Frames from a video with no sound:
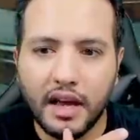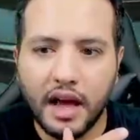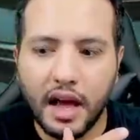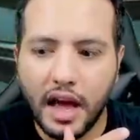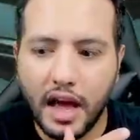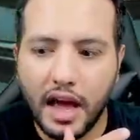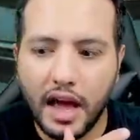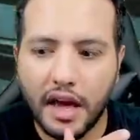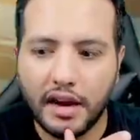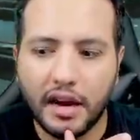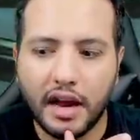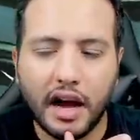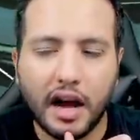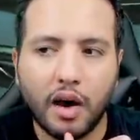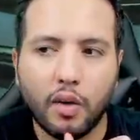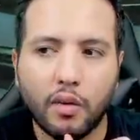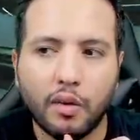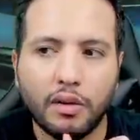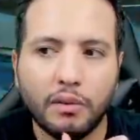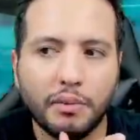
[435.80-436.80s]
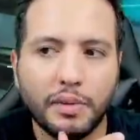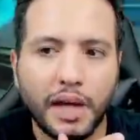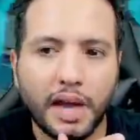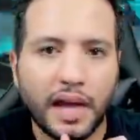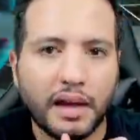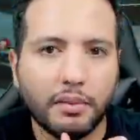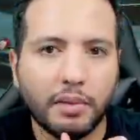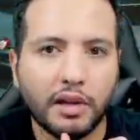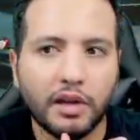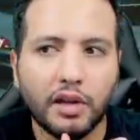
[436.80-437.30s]
and I will be
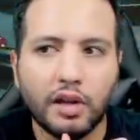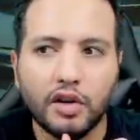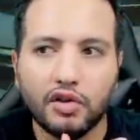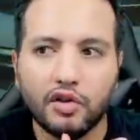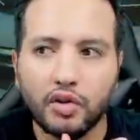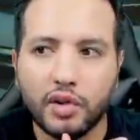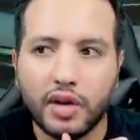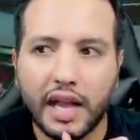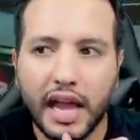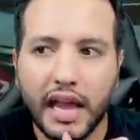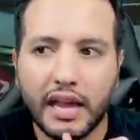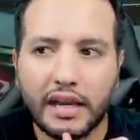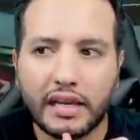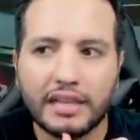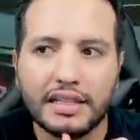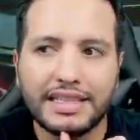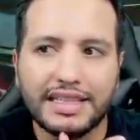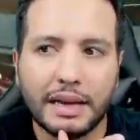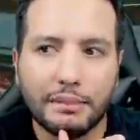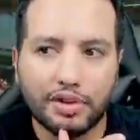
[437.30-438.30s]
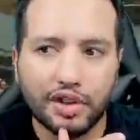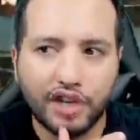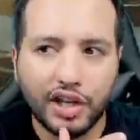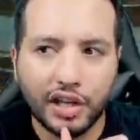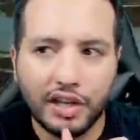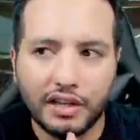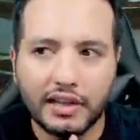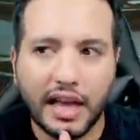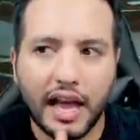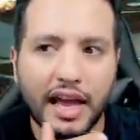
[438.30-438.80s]
able to gain some
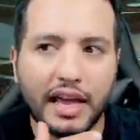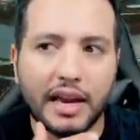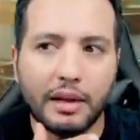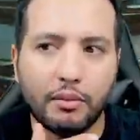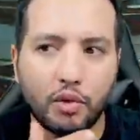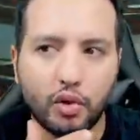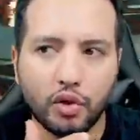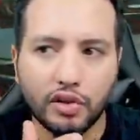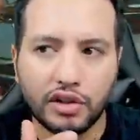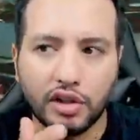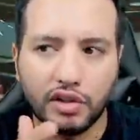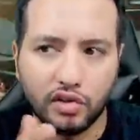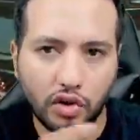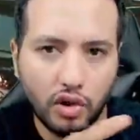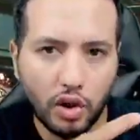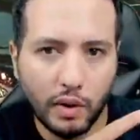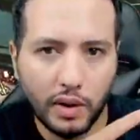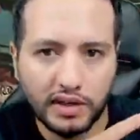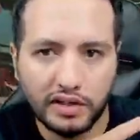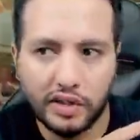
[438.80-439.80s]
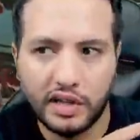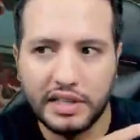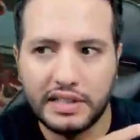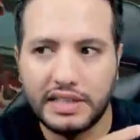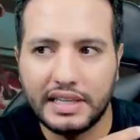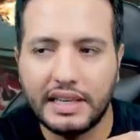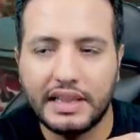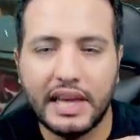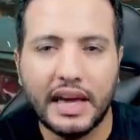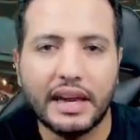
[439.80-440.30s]
shield and I'm good to go. As you can
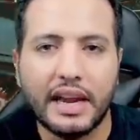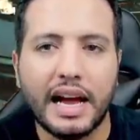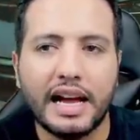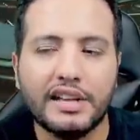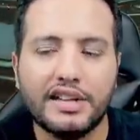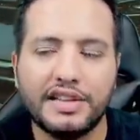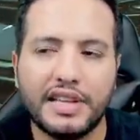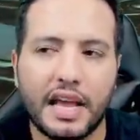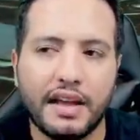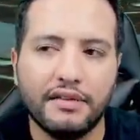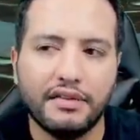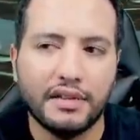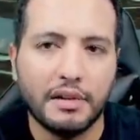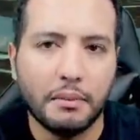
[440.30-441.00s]
see there, I saved